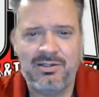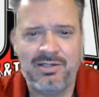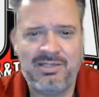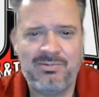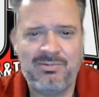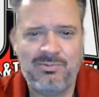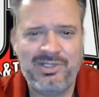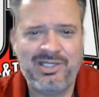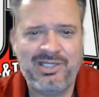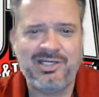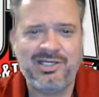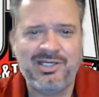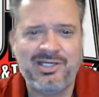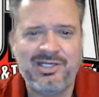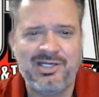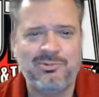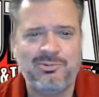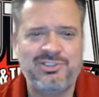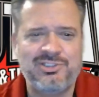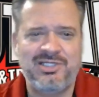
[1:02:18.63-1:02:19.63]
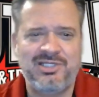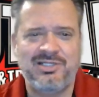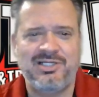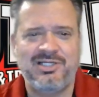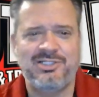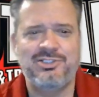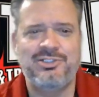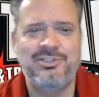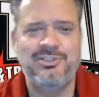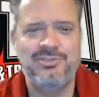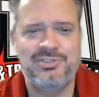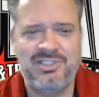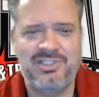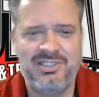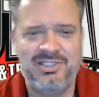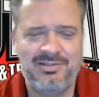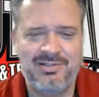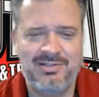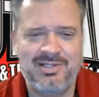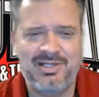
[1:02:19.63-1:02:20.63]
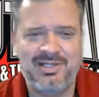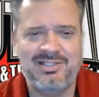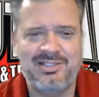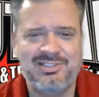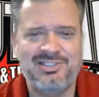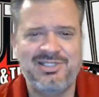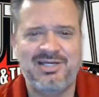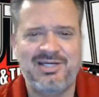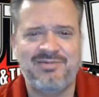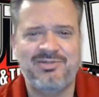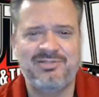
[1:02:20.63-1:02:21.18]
weekend. We'll see you next Tuesday at 7.